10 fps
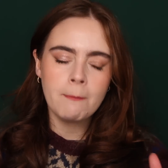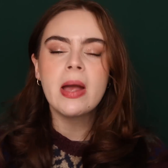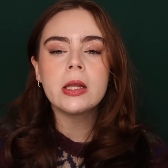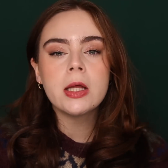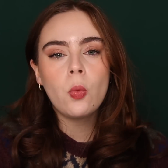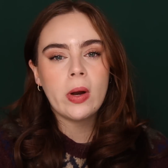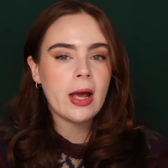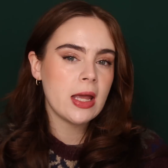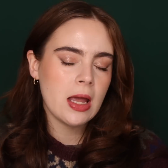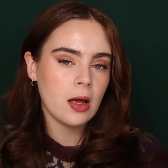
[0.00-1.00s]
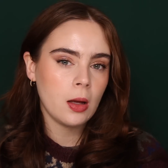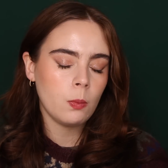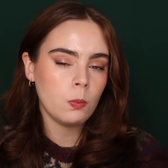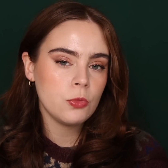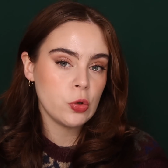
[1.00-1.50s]
mainly when I
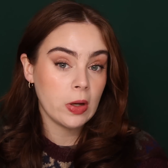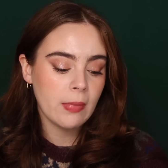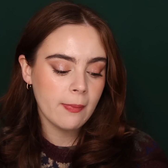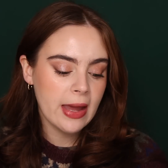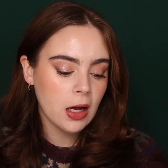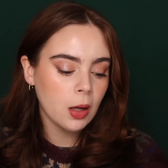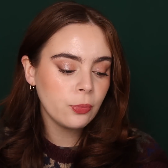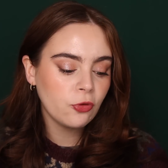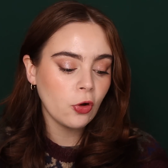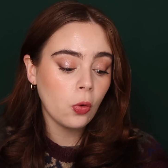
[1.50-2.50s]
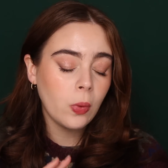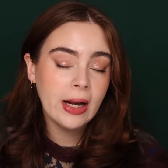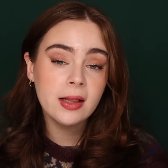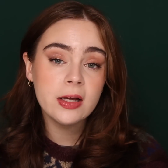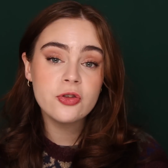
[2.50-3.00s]
am doing my makeup. So what
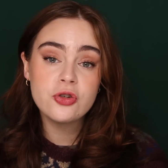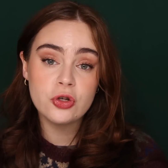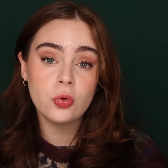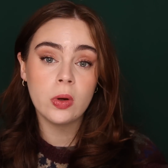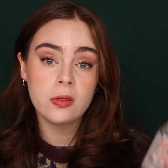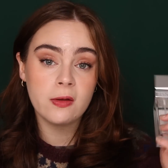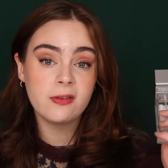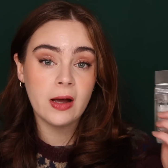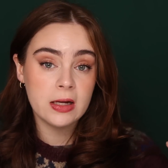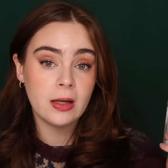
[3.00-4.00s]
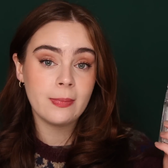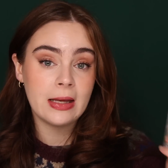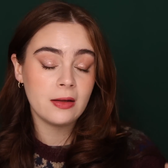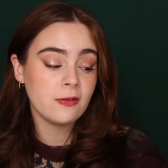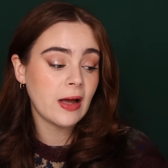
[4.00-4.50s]
I like to do with this item
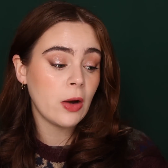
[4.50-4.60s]
is